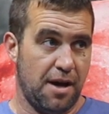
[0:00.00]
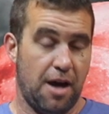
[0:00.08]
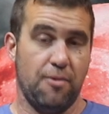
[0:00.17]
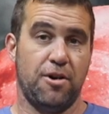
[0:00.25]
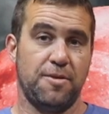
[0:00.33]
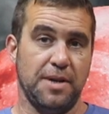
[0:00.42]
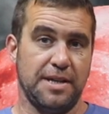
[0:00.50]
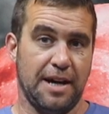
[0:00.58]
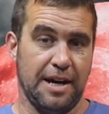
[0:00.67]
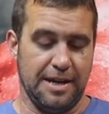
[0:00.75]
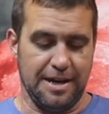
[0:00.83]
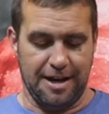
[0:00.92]
I don't want it to be
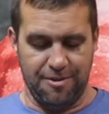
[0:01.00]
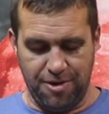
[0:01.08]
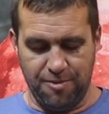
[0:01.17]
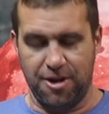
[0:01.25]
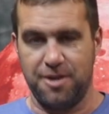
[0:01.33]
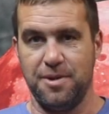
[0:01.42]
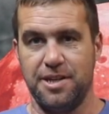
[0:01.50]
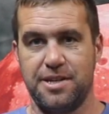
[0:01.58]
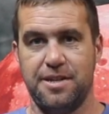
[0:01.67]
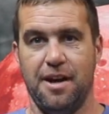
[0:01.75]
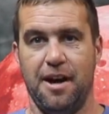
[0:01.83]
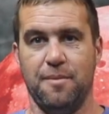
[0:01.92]
tight. I don't really want it to be
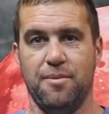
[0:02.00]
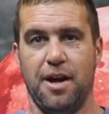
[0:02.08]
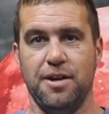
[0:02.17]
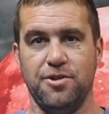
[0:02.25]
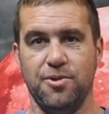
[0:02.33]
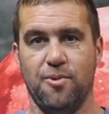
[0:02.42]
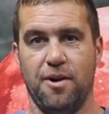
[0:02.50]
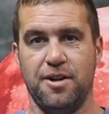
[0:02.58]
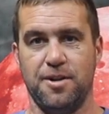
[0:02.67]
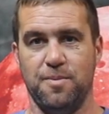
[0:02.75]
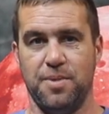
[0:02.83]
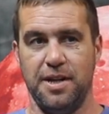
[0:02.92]
snug, but I do want
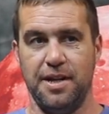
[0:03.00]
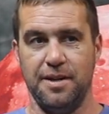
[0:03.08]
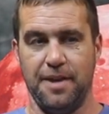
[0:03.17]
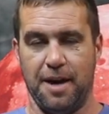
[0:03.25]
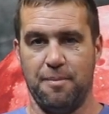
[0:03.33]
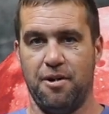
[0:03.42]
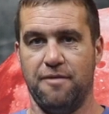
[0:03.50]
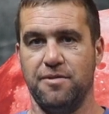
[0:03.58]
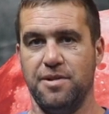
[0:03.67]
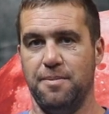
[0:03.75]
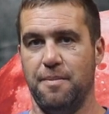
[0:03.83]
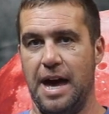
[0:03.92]
it to be like a
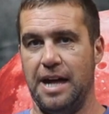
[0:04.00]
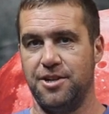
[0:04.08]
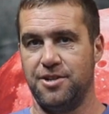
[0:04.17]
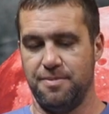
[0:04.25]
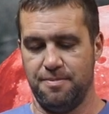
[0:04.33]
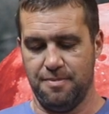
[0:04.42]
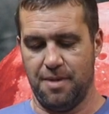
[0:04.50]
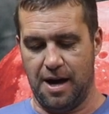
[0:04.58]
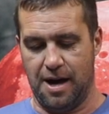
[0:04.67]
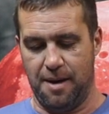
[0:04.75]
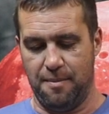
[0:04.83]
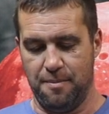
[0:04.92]
perfectly matched
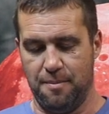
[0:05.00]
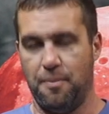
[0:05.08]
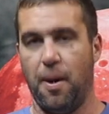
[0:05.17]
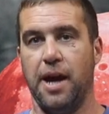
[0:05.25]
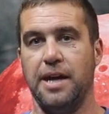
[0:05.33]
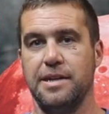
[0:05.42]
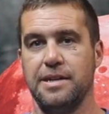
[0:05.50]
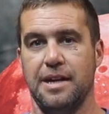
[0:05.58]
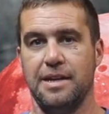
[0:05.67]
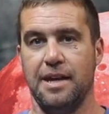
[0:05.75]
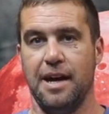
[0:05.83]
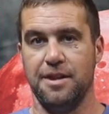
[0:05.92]
uh, bite
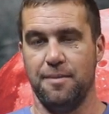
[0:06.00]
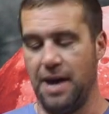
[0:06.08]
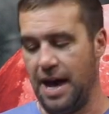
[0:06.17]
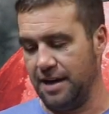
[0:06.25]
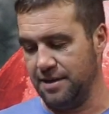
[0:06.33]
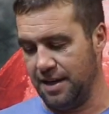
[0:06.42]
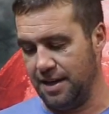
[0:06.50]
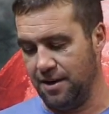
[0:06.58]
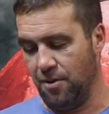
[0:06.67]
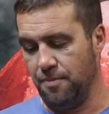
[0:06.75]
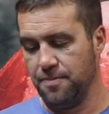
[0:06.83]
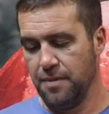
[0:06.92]
in the, uh, the back of the heel.